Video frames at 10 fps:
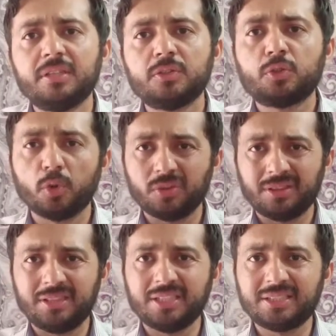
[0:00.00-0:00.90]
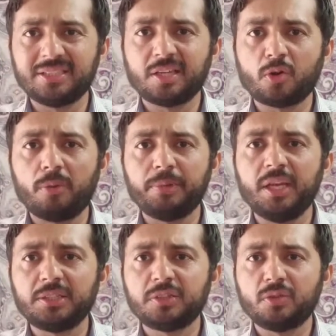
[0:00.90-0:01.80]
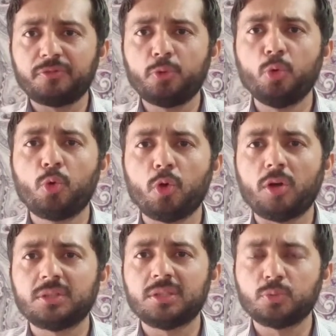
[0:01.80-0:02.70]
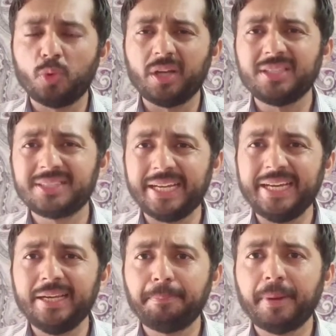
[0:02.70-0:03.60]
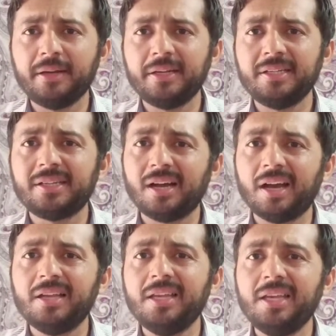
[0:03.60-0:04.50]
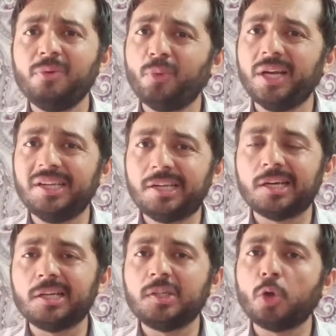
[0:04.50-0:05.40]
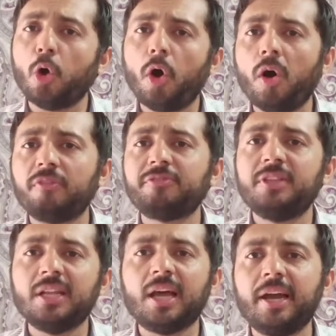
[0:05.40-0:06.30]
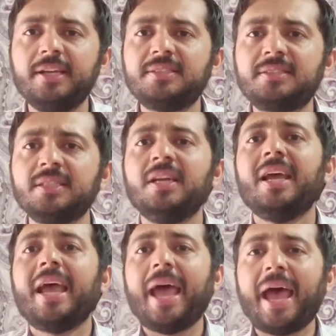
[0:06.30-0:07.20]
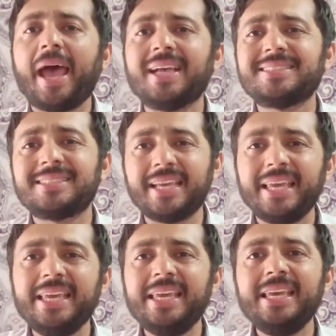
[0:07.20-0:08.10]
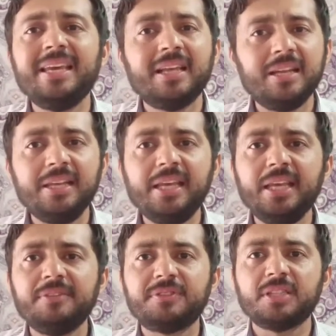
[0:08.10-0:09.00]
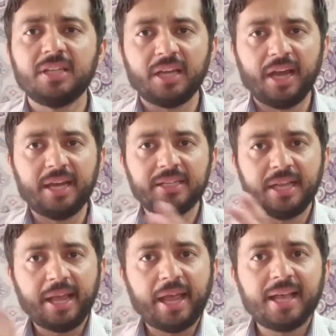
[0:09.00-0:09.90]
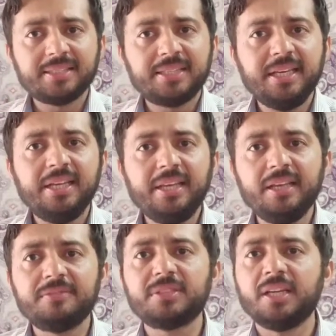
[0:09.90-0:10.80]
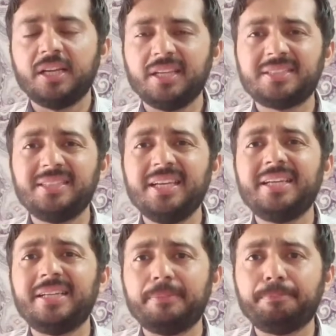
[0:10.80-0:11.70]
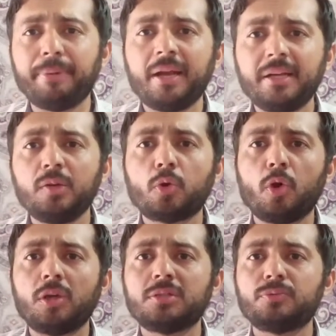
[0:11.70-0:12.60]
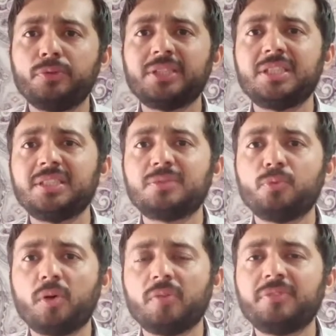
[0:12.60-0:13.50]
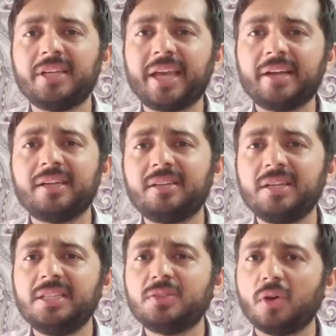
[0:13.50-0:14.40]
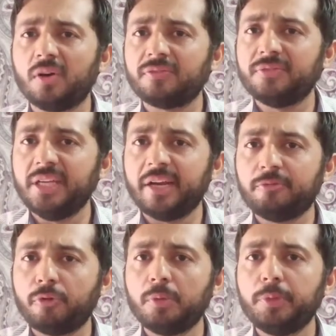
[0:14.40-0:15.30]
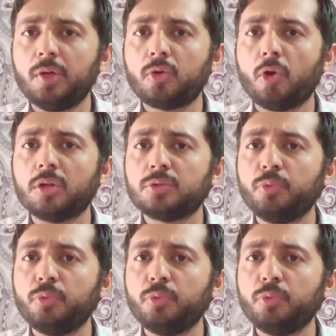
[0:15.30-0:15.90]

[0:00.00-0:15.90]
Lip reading: So this is a combination of two clauses. One is independent, Ali will turn off the lights as he leaves, and as he leaves is the dependent clause, which is one of the categories of the adverbial clause.